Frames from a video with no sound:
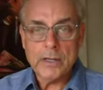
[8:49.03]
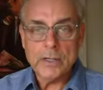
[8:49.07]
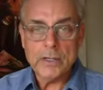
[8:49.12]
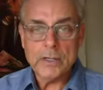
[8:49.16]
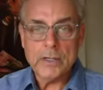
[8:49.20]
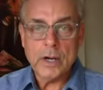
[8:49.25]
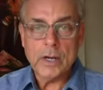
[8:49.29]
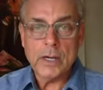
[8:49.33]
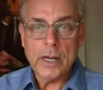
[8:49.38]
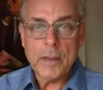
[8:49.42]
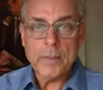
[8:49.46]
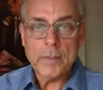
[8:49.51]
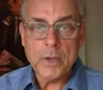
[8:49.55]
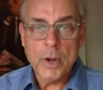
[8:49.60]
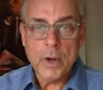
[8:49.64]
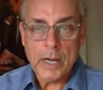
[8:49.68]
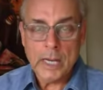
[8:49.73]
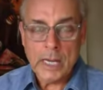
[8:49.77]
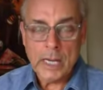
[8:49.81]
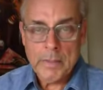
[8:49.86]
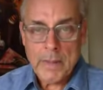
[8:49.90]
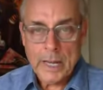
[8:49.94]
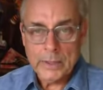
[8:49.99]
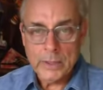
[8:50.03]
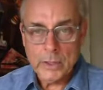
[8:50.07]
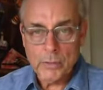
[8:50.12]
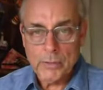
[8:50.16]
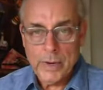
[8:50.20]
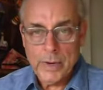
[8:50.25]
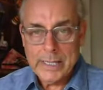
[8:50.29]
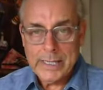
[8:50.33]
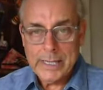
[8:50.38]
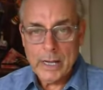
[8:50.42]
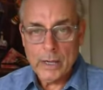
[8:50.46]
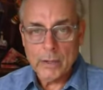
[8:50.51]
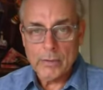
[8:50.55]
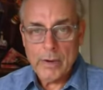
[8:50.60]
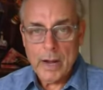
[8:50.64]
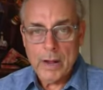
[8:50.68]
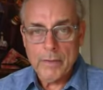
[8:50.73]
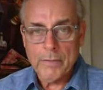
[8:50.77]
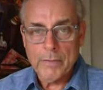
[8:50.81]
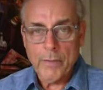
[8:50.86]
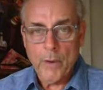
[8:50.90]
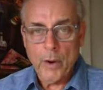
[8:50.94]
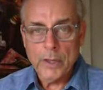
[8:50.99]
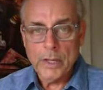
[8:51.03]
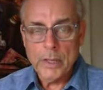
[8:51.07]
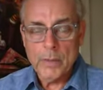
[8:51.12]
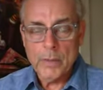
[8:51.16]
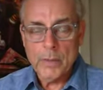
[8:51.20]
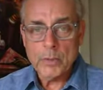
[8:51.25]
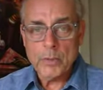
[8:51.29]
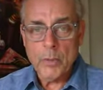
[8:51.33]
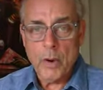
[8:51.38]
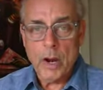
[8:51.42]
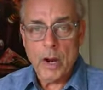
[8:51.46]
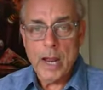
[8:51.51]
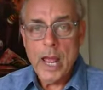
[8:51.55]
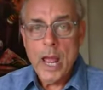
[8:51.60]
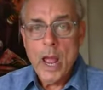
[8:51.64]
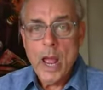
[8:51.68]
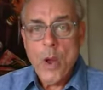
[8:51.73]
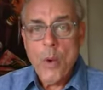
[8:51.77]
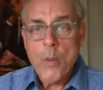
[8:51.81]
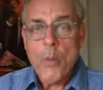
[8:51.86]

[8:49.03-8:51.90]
and certainly I'm talking about the retail crowd for the most part,